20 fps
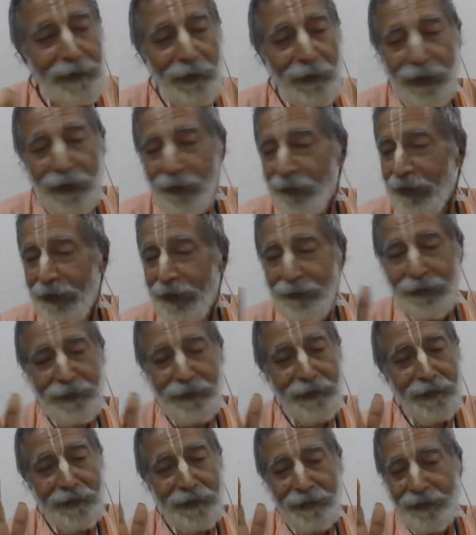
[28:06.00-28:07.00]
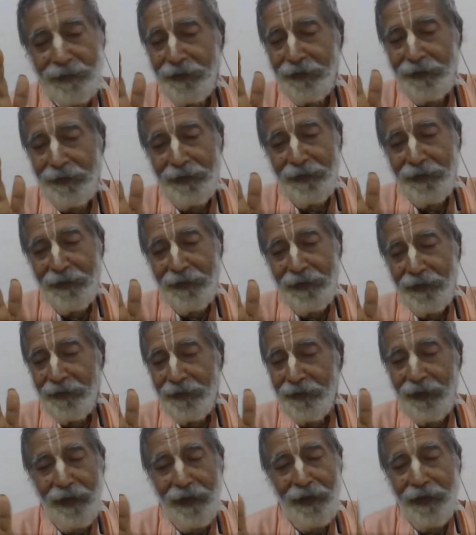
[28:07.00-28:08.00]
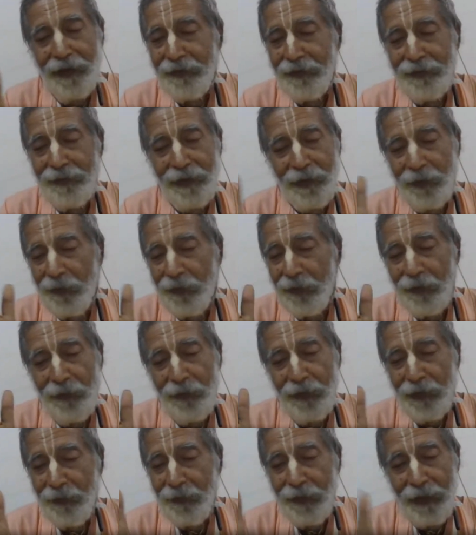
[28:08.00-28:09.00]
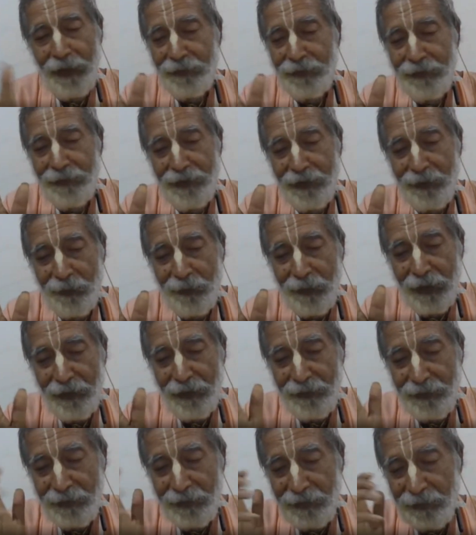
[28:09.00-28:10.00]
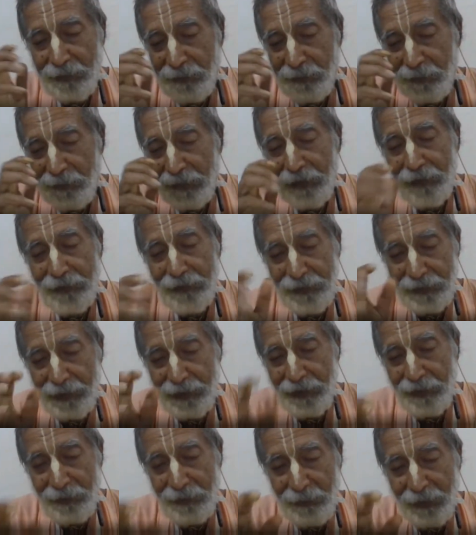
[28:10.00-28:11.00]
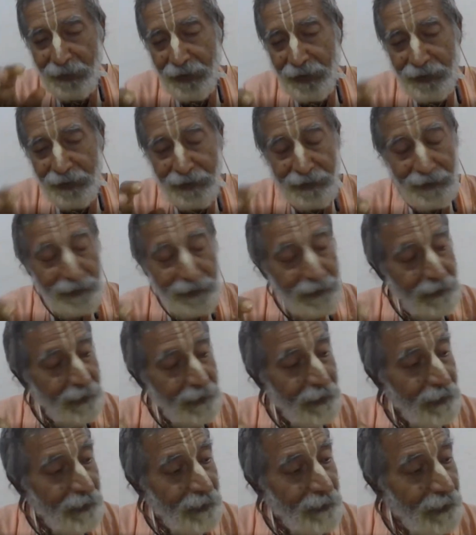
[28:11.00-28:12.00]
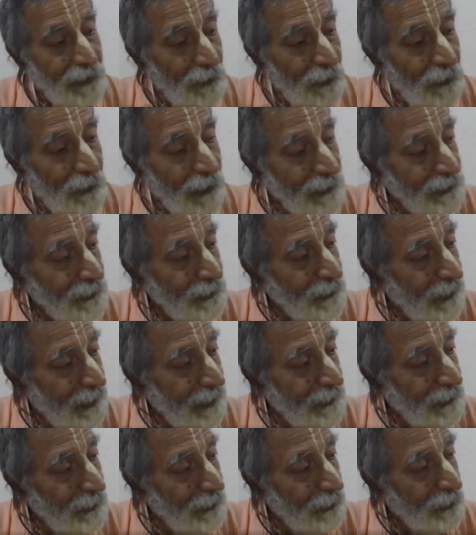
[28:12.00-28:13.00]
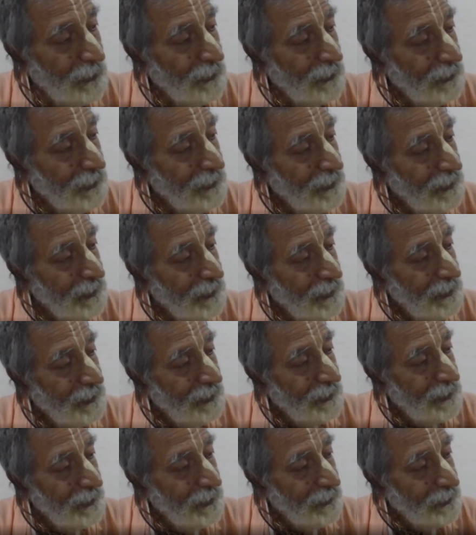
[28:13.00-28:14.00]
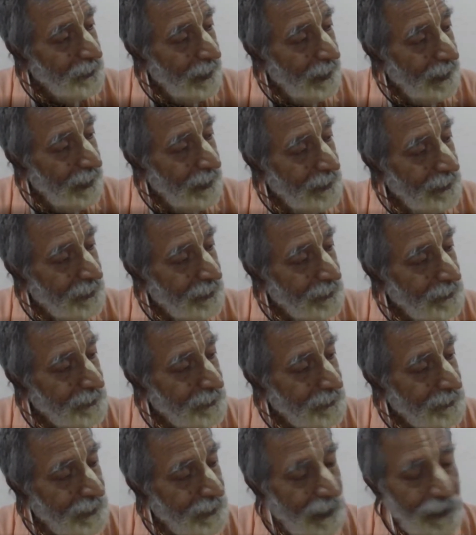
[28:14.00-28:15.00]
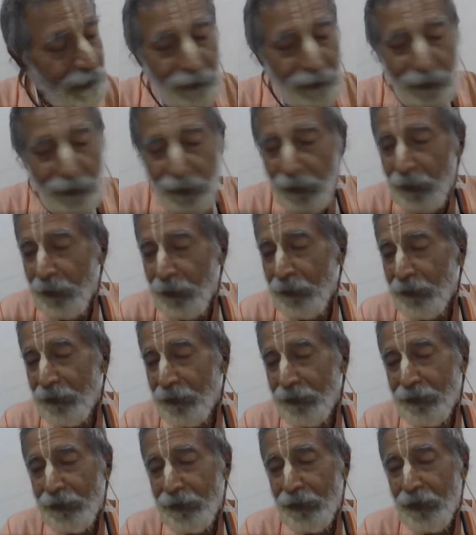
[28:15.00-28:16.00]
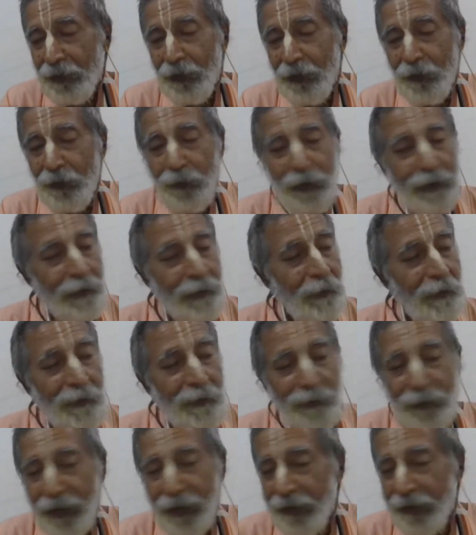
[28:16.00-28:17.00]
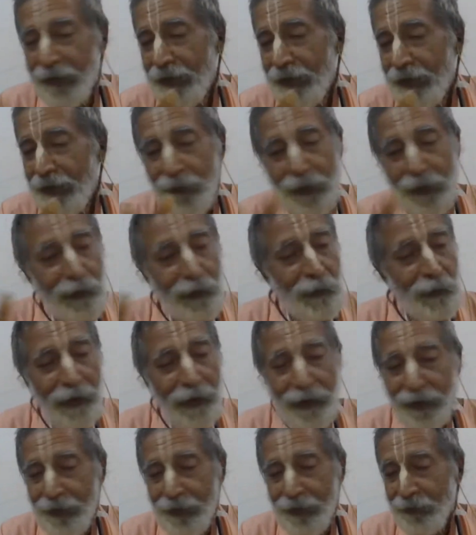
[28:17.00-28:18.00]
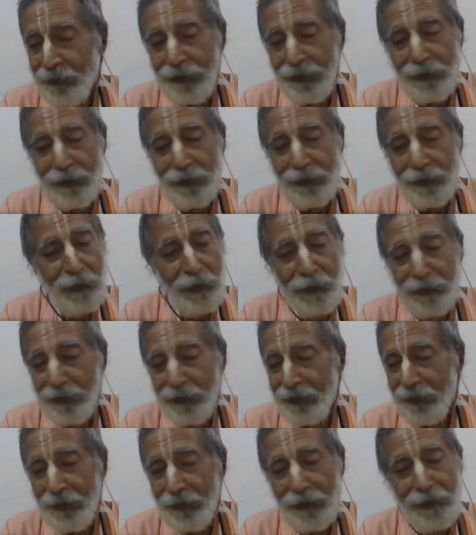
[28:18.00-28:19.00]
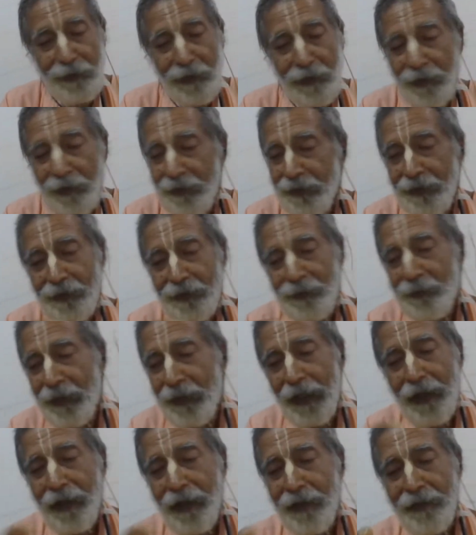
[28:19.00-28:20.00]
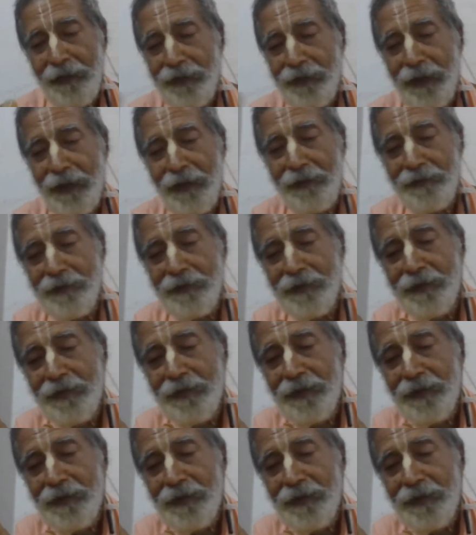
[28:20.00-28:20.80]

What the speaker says: I would have left. 3 days ago I would have left this place, but I stayed back. Now what should I do? He said, then go. Whatever money you have acquired with so, you know, with all these bad things,